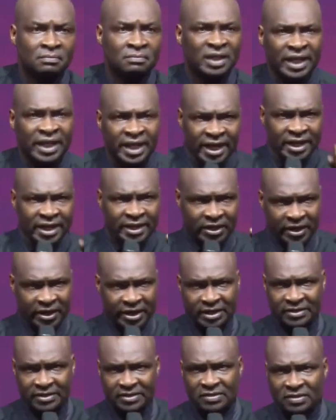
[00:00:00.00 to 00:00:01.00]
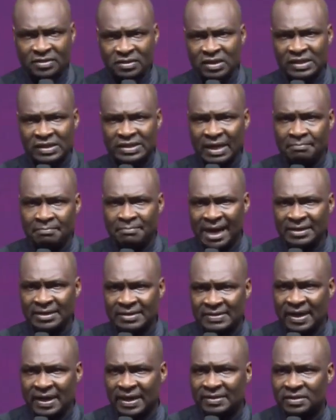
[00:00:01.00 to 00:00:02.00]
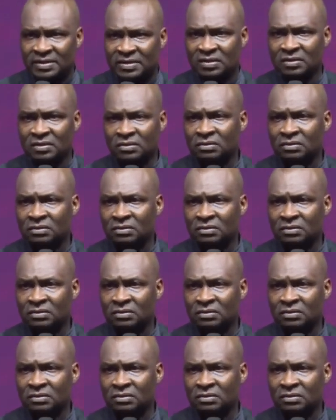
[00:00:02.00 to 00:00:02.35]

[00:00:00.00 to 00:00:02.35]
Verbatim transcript: Increase is a mindset.